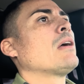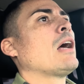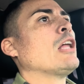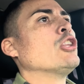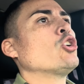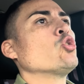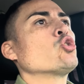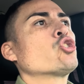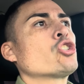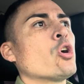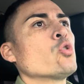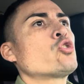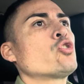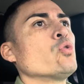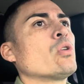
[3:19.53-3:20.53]
a little
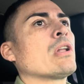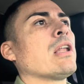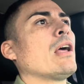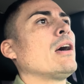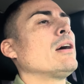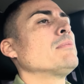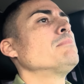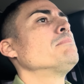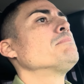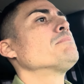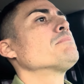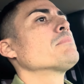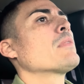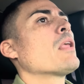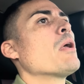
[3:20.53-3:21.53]
social club.
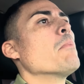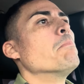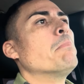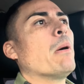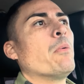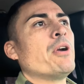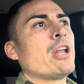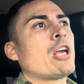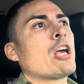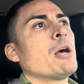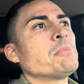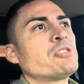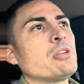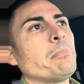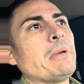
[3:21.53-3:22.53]
But when it
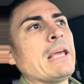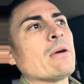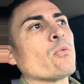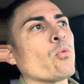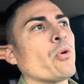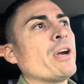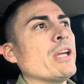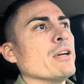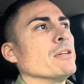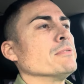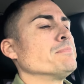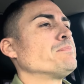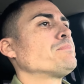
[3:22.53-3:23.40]
comes to being real,